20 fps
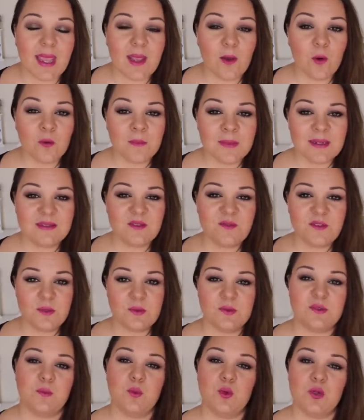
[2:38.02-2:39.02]
It almost
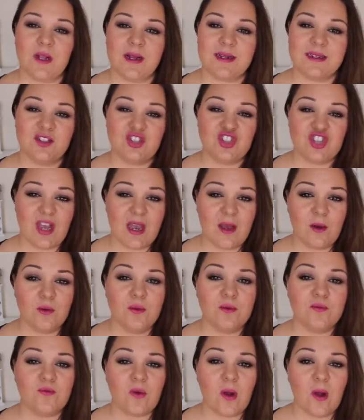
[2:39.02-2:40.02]
feels more like a
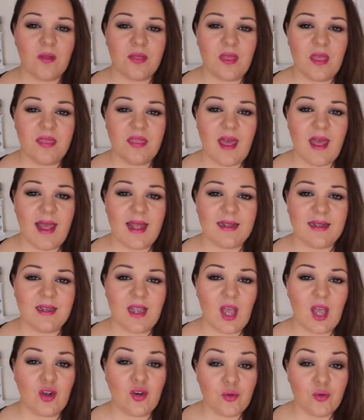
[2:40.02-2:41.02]
gel rather
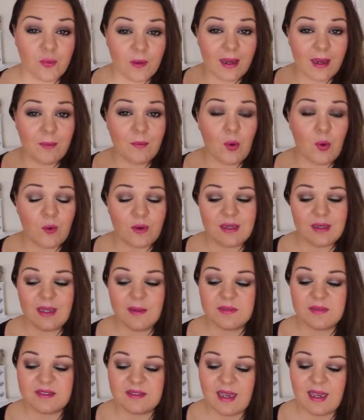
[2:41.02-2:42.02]
than a cream or a
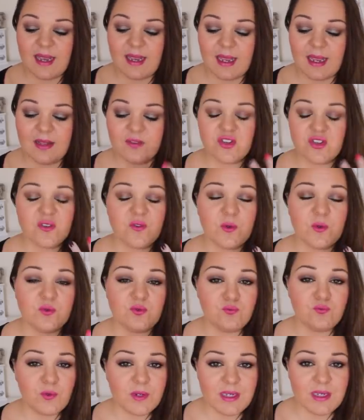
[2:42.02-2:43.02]
lipstick. It just
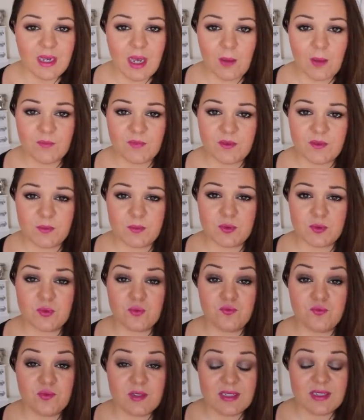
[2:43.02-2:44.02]
feels really
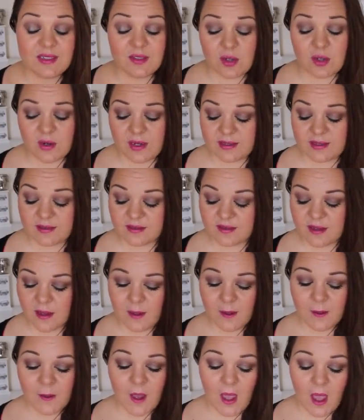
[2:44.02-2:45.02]
comfortable, really nice.
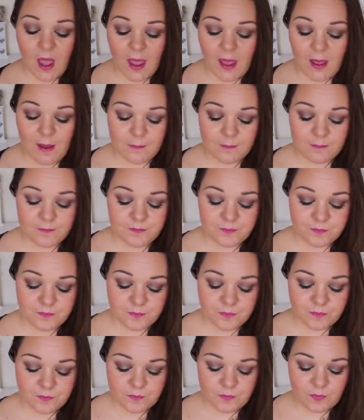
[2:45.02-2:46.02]
Um,
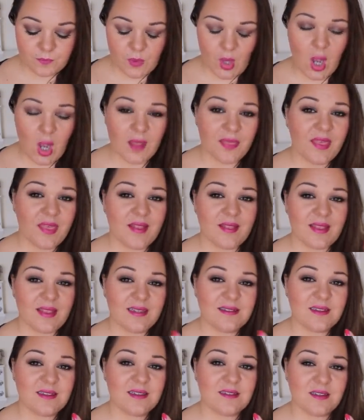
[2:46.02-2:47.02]
I think
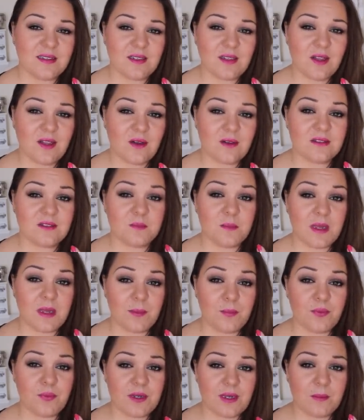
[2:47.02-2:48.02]
this is going to last
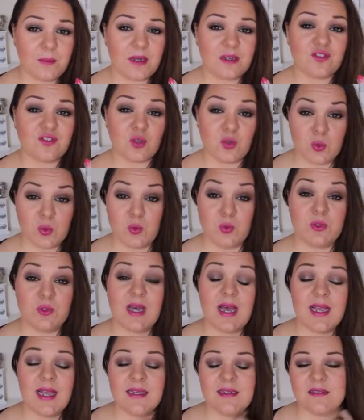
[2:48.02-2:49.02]
me pretty much all
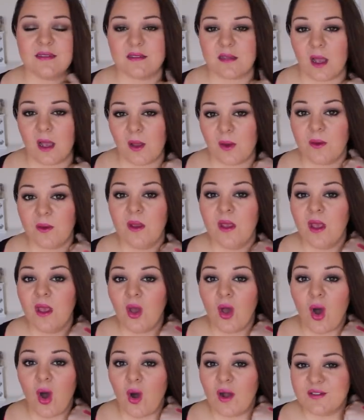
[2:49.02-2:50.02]
day. So
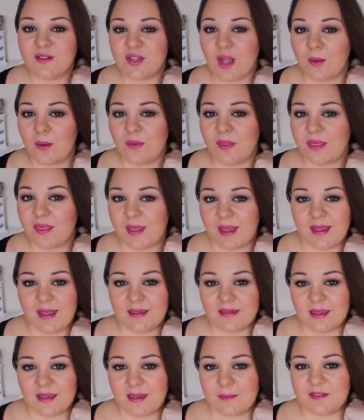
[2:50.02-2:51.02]
I don't think
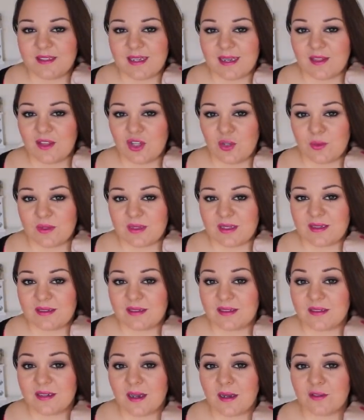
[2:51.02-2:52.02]
it's a lipstick that you would
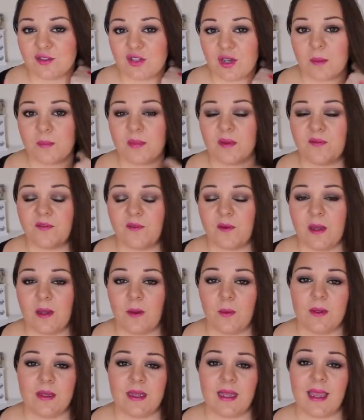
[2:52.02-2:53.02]
need to touch up
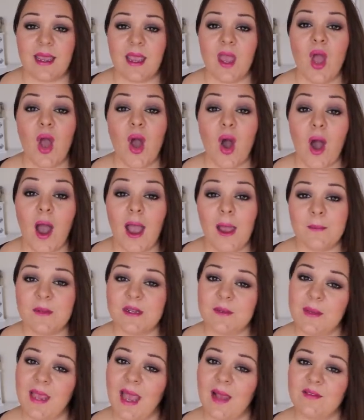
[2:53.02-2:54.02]
frequently. I am
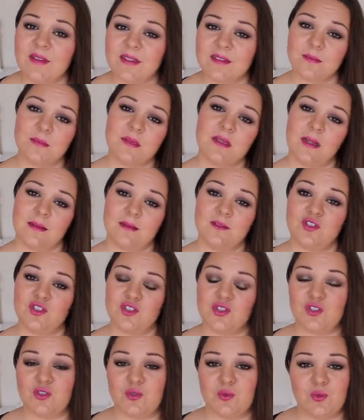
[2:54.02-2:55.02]
going to be having some
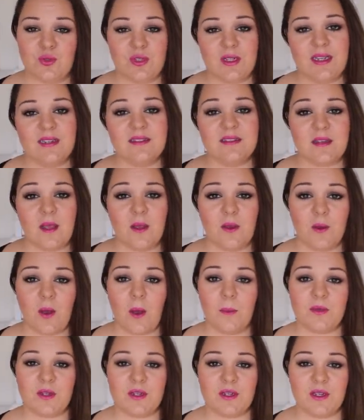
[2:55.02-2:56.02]
lunch shortly, so
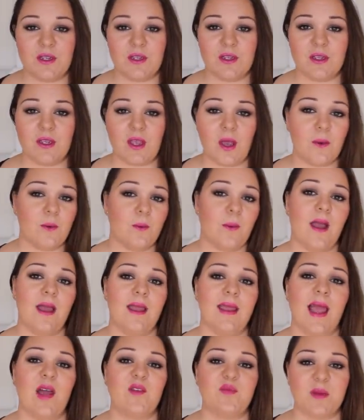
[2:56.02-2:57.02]
I'm going to go
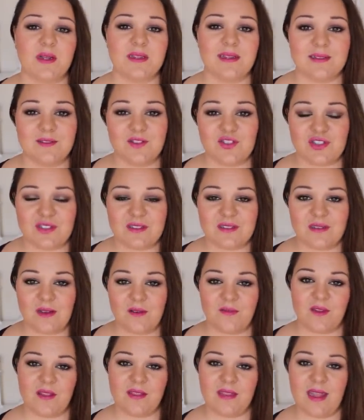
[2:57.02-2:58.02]
away, have my lunch and
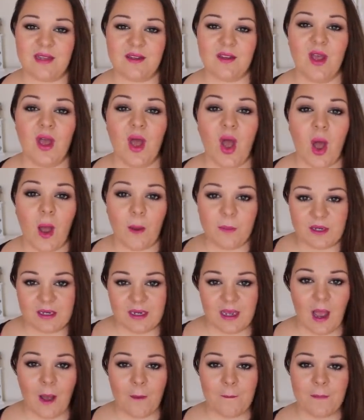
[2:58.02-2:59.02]
stuff, and then I'm
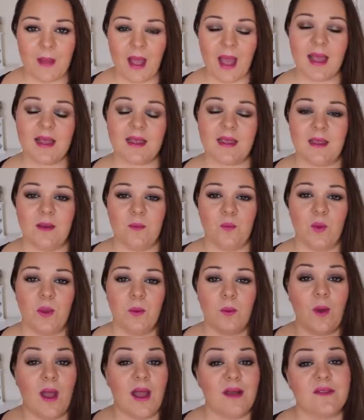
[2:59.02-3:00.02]
going to come back and
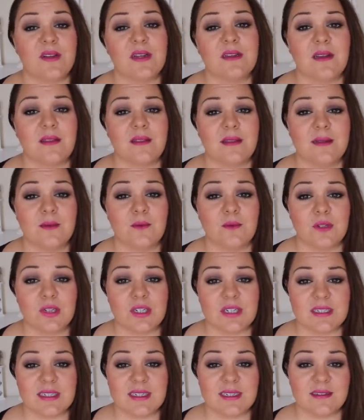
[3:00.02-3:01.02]
we will have another little
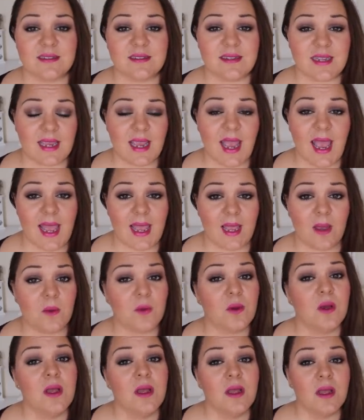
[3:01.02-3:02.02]
look at it and see
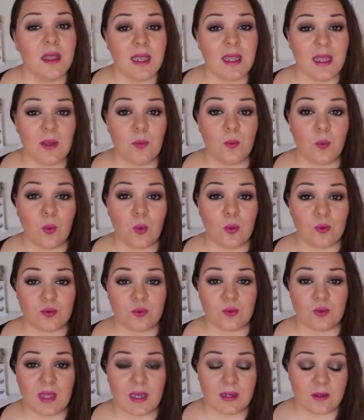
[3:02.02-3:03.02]
how it wore
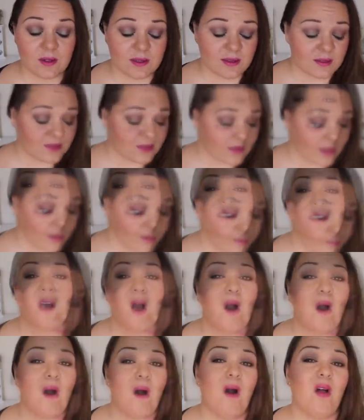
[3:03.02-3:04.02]
and all that kind Impressions of
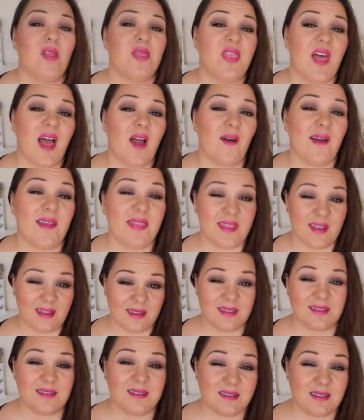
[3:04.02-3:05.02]
stuff are that I
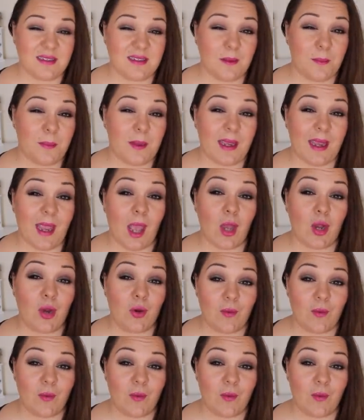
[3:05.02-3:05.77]
think this is going to be a